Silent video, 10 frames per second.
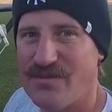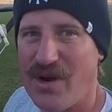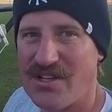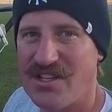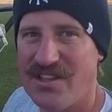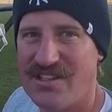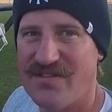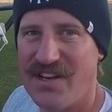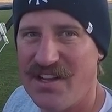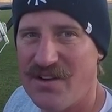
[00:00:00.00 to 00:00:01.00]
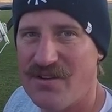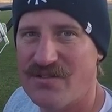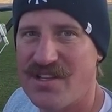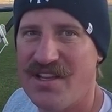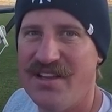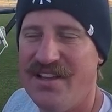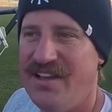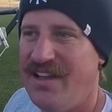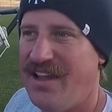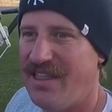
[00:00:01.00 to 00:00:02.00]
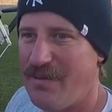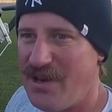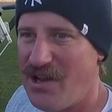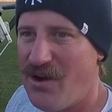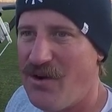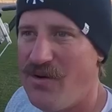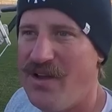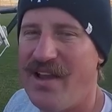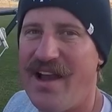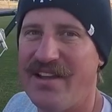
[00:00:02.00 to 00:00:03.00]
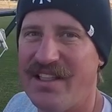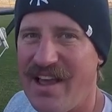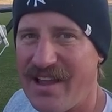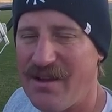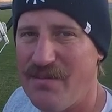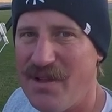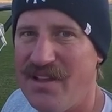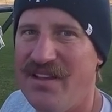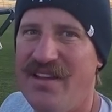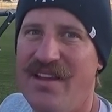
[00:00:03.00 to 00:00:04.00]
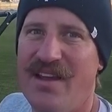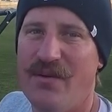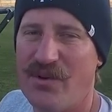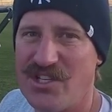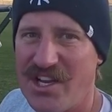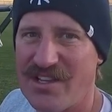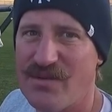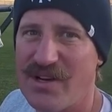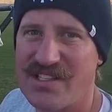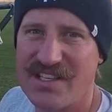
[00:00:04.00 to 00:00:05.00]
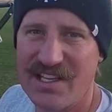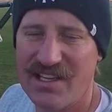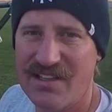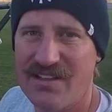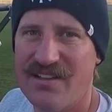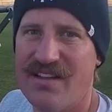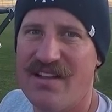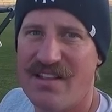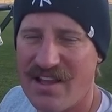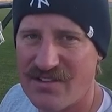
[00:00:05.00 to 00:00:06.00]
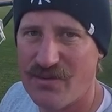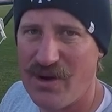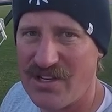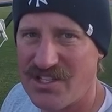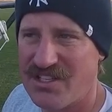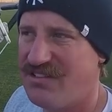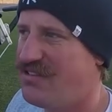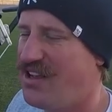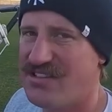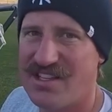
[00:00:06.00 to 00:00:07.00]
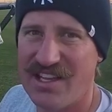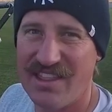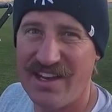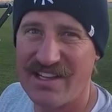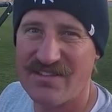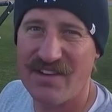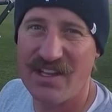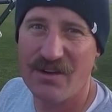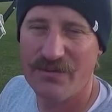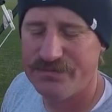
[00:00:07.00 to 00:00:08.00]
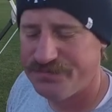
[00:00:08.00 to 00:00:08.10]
watching these videos and let me know how you like them and what you guys want to see. Thanks for watching. I'll see you in the next video.